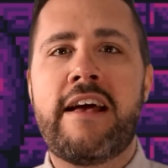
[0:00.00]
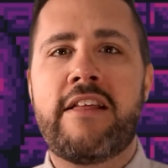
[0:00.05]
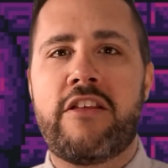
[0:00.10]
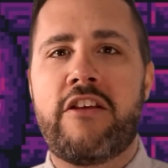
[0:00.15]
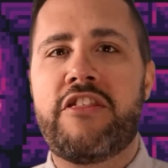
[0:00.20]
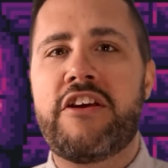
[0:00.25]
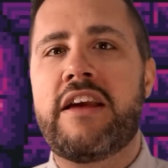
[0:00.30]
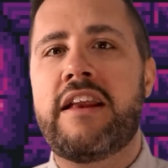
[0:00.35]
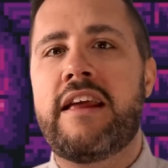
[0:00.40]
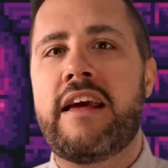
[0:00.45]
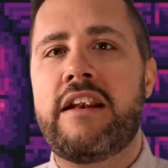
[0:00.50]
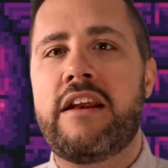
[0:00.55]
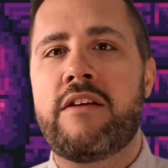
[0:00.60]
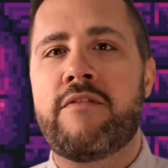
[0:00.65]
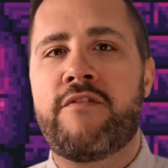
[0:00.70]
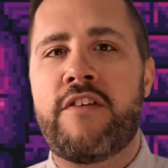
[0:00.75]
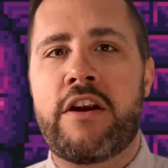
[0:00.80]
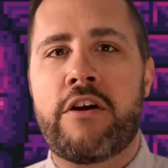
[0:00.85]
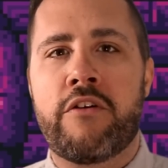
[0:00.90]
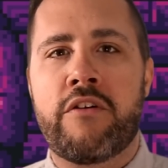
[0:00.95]
that the Canadian
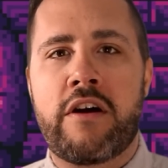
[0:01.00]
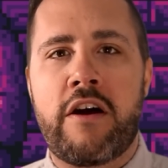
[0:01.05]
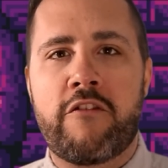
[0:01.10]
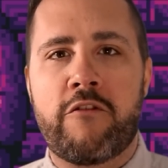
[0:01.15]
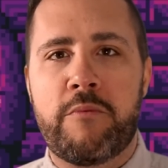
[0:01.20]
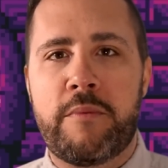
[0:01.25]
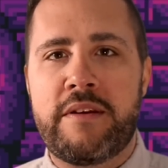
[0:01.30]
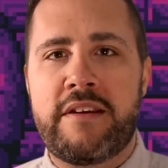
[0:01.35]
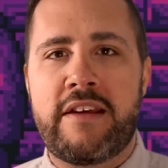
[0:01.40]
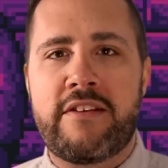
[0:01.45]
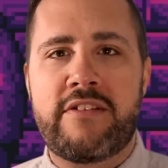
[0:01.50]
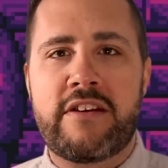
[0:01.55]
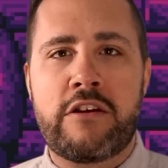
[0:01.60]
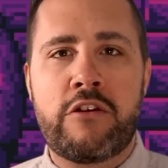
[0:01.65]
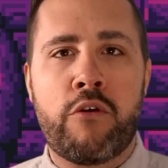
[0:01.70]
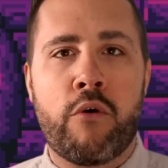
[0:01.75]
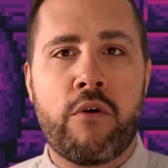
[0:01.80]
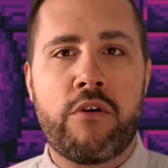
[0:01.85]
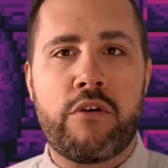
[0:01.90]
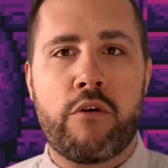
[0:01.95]
federal government has
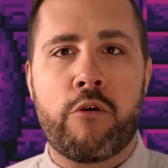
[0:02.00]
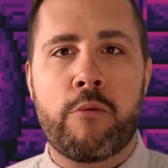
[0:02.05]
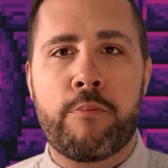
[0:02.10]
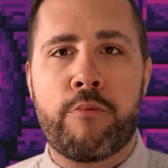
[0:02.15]
ignored or